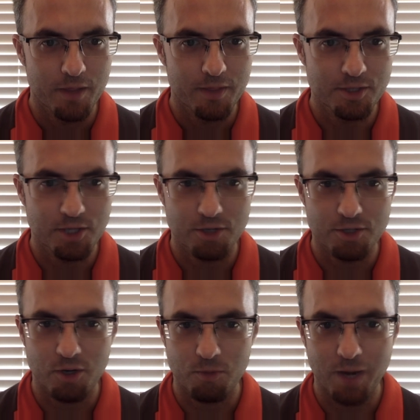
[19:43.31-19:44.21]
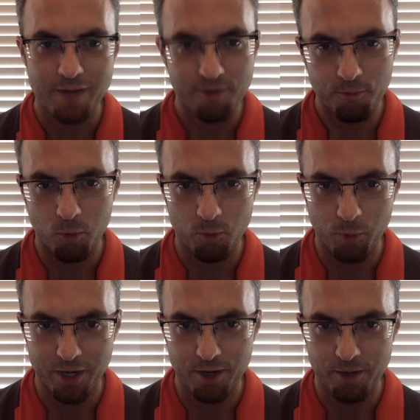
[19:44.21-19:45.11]
This year's Horizon Award
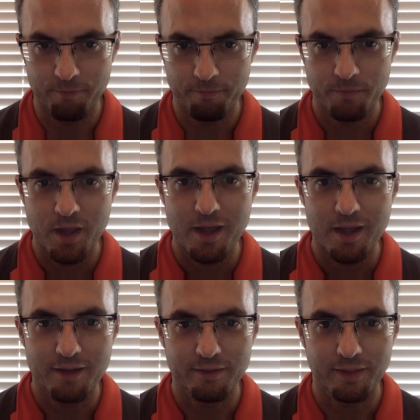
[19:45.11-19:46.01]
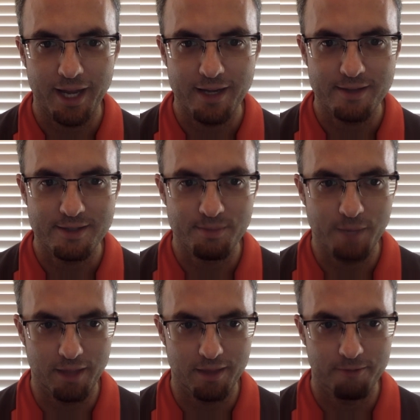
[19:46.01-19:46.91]
winner is Landon
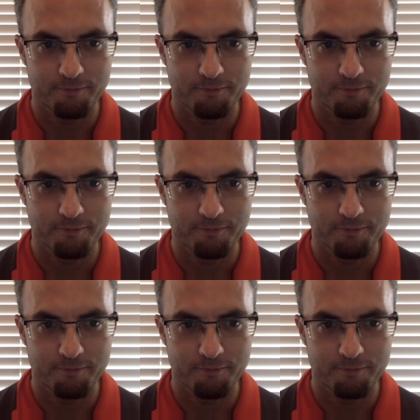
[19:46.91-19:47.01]
Smith.